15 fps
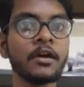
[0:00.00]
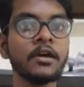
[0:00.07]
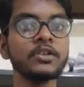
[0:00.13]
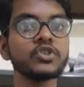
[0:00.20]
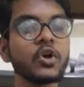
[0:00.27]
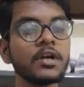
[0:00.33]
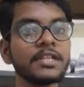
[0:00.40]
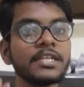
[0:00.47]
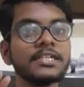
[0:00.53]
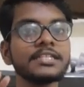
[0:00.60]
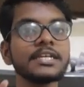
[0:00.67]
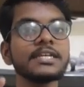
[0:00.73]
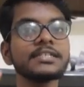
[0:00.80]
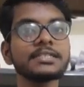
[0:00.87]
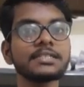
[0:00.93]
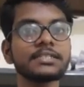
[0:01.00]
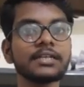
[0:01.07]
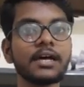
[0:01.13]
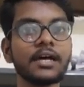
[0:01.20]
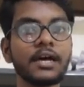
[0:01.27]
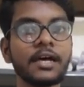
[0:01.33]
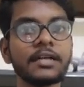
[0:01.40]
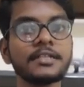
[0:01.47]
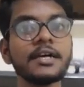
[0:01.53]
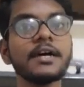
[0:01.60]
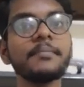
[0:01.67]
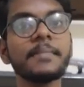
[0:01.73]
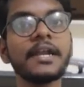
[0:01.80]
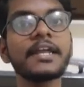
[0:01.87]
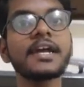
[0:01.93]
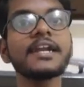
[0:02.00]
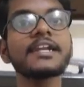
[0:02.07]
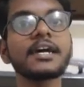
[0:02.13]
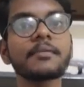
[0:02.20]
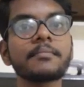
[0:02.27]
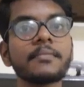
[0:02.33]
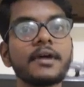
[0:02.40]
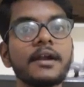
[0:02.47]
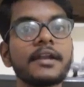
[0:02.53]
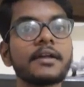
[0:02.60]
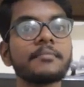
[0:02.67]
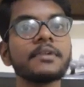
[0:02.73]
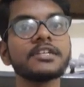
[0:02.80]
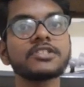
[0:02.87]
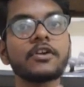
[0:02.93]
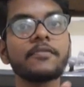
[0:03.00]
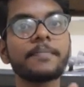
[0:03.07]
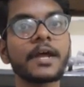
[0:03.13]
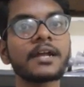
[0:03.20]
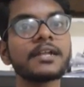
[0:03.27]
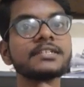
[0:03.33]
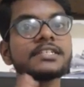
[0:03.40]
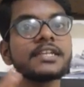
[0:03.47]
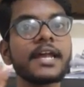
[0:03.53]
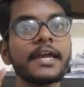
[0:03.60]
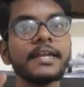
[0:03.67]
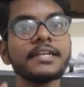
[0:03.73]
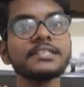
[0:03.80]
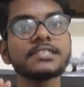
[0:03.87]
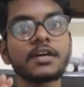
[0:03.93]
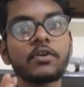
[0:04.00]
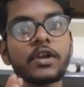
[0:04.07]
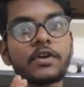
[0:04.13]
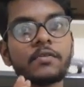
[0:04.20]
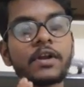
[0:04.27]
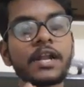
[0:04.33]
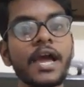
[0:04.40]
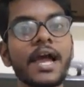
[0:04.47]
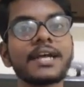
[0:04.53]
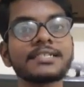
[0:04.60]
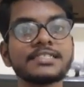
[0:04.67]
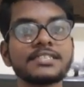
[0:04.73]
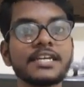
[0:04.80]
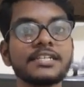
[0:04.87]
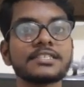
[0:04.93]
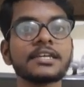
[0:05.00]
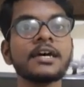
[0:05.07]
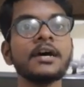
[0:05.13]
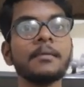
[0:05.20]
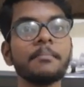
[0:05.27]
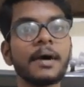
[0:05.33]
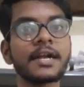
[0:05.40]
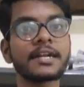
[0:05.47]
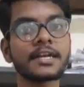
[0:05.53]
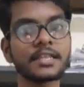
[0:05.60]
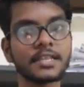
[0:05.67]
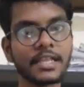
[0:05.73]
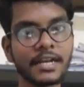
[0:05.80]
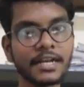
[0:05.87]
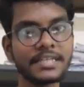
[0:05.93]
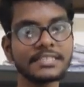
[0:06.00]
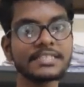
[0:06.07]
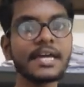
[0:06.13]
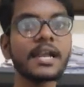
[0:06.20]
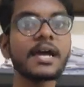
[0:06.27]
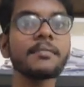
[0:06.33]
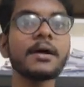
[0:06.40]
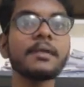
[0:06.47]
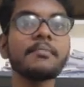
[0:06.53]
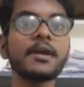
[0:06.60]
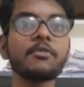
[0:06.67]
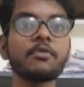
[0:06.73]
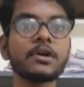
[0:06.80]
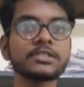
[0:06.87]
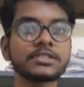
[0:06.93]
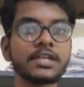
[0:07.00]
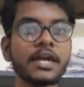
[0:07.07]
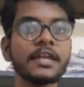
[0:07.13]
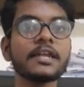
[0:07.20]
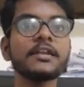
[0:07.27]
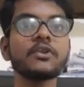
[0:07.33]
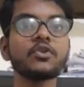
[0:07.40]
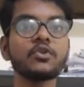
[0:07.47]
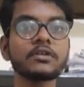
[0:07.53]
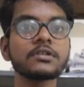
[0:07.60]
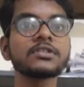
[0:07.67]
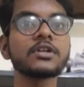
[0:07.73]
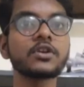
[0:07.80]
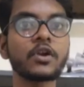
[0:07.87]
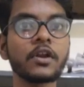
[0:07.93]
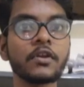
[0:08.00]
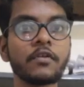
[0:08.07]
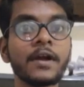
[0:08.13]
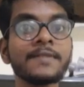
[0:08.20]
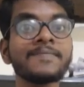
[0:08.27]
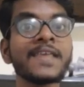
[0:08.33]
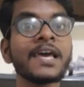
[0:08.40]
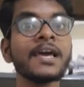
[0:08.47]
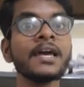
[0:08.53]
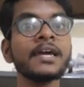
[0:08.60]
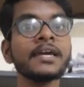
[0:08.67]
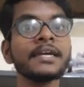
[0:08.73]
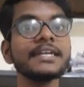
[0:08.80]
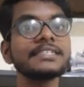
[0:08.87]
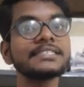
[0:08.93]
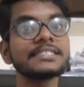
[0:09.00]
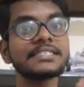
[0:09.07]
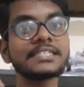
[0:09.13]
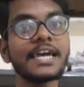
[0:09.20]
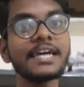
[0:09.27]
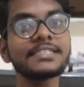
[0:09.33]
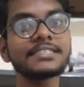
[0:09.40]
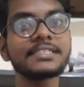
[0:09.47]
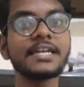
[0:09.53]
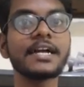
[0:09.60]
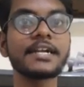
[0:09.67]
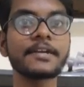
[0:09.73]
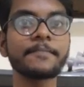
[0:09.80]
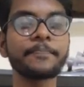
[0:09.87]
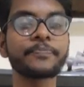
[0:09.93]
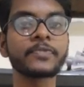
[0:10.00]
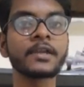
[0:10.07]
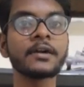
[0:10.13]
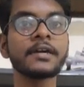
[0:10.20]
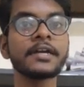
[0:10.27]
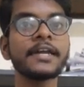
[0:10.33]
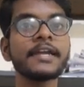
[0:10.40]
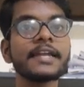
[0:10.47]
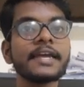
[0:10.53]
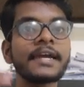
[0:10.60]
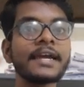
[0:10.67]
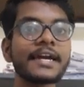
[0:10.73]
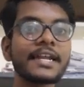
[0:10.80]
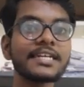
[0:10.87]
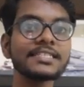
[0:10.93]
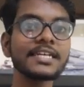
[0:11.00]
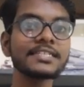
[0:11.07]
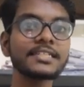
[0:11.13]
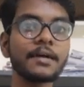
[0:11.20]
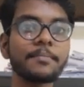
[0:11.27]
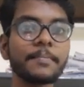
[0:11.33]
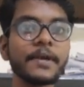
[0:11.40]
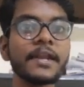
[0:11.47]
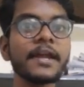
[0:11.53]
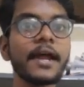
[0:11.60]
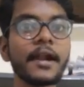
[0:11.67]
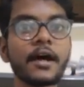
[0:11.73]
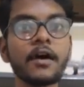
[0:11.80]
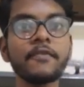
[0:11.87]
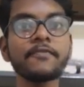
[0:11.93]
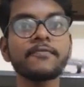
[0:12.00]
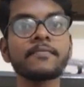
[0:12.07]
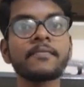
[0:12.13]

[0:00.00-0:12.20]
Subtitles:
So this is the medical termination of pregnancy 1971 Act states. But the recent amendment was done in 2021. It states that it increases the period of